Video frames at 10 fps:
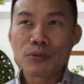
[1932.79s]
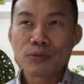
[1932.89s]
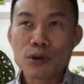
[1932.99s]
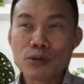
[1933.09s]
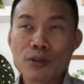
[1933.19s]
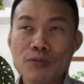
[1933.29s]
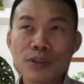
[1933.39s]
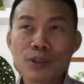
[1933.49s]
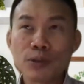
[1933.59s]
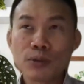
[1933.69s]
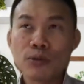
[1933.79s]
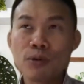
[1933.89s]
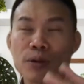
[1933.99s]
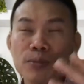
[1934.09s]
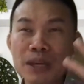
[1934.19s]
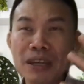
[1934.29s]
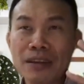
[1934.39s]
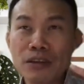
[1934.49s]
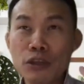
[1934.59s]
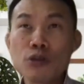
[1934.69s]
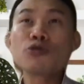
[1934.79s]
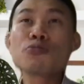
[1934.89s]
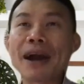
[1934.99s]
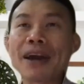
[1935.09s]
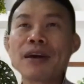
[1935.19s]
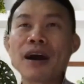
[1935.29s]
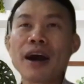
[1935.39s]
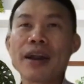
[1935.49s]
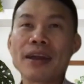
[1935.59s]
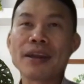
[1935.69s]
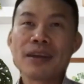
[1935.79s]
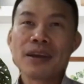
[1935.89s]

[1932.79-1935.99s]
those of us who are being used by God and